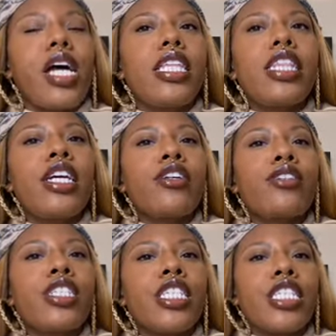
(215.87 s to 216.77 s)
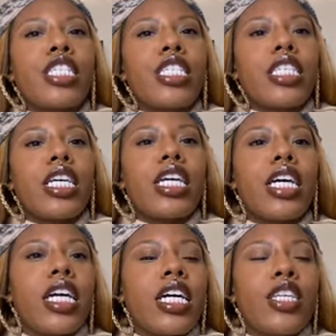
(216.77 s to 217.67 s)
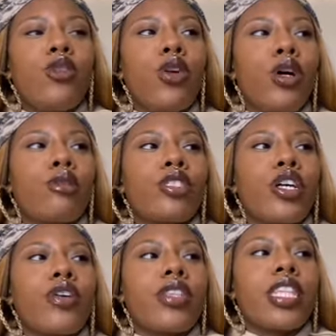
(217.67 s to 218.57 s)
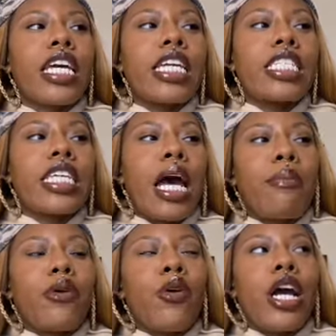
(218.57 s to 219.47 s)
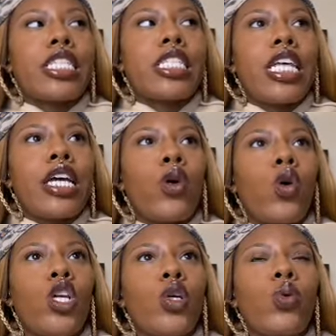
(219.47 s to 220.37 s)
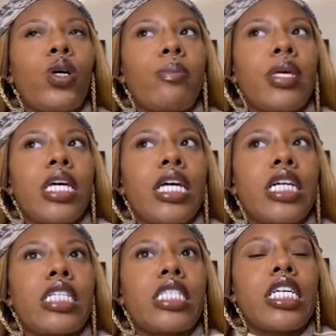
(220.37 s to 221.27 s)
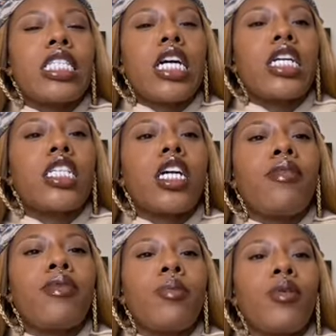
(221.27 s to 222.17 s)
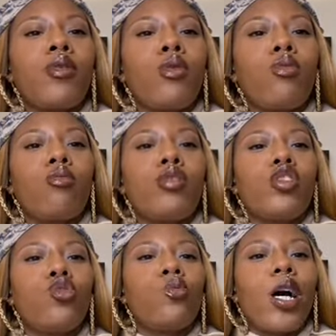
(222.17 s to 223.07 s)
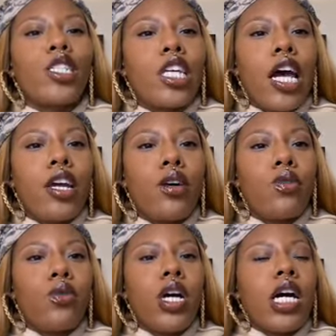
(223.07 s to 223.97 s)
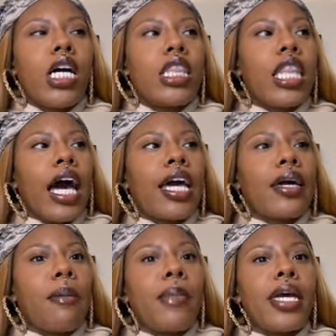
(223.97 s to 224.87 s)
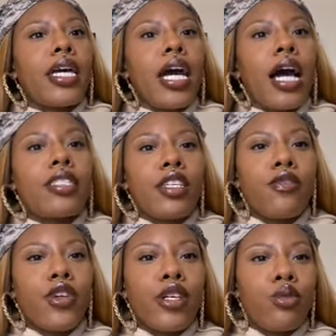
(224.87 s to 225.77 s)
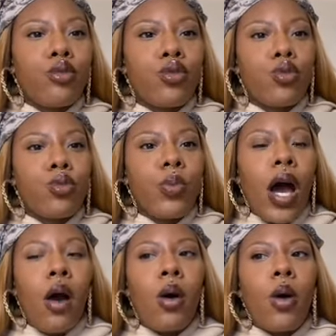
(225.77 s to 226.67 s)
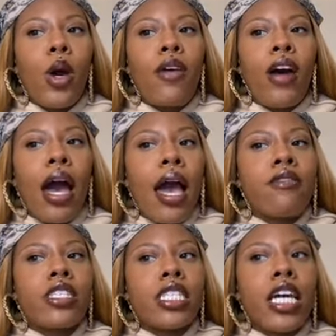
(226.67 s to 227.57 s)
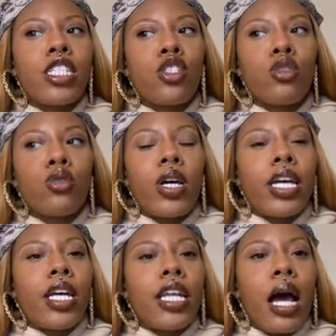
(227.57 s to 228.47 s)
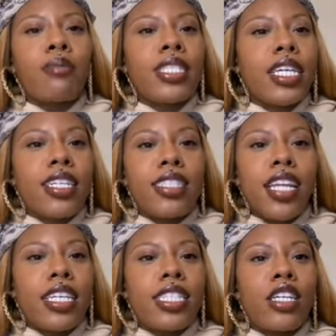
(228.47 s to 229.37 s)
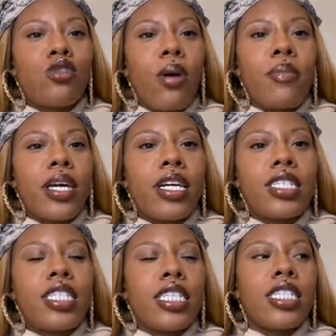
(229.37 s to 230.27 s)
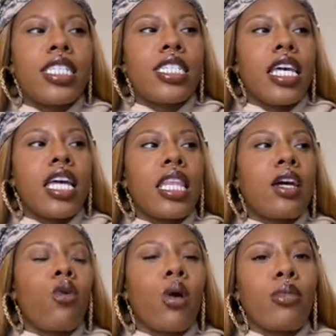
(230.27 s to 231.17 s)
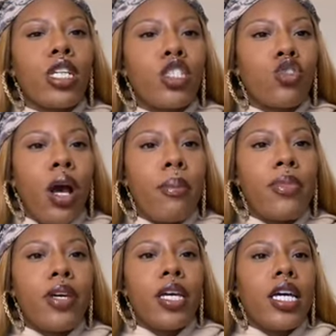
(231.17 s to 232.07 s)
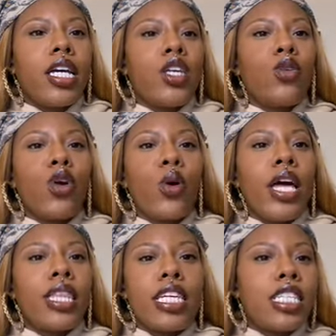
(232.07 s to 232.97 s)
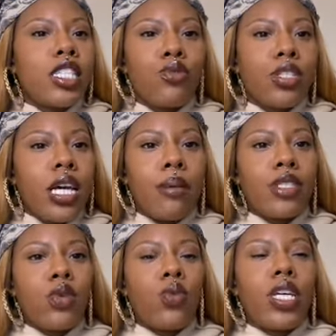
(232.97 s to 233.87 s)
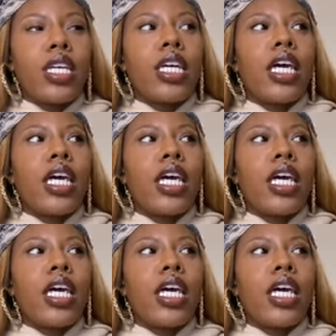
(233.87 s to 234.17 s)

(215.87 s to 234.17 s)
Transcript: there's just, you know, certain things that I procrastinate on doing because it's uncomfortable to my shadow. Like making content for YouTube. I'll, if I have a schedule and I'm sticking to that schedule, I'm being consistent and saying like, oh, I'm going to drop, you know, at least three times a week.